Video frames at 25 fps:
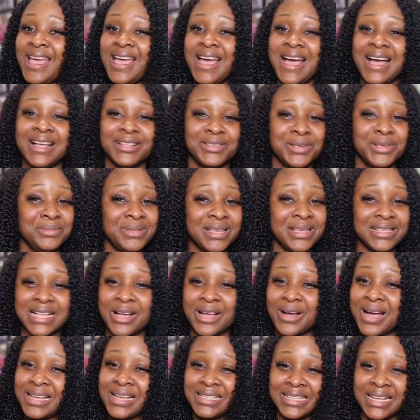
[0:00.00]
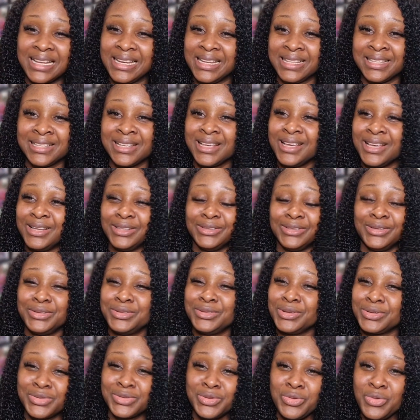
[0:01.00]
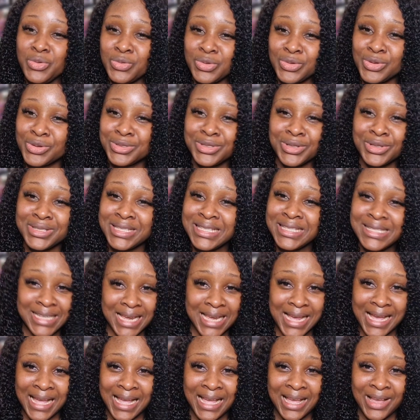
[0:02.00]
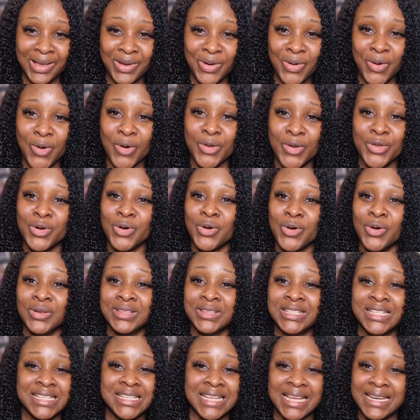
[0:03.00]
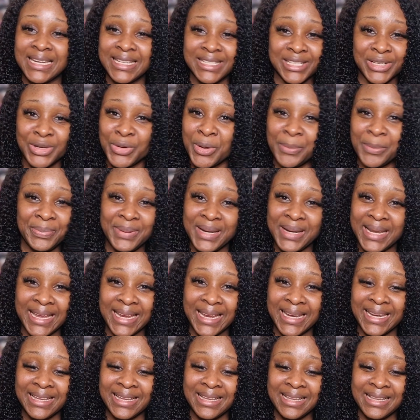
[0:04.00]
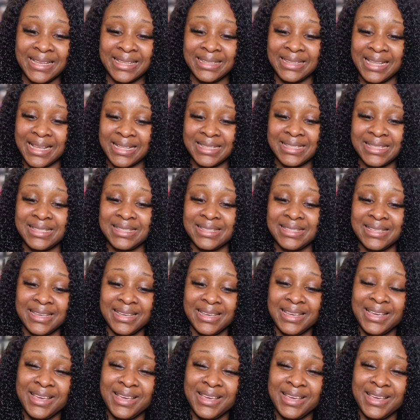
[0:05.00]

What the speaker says: And sometimes I ask Alex, does your teacher or your dinner lady complain that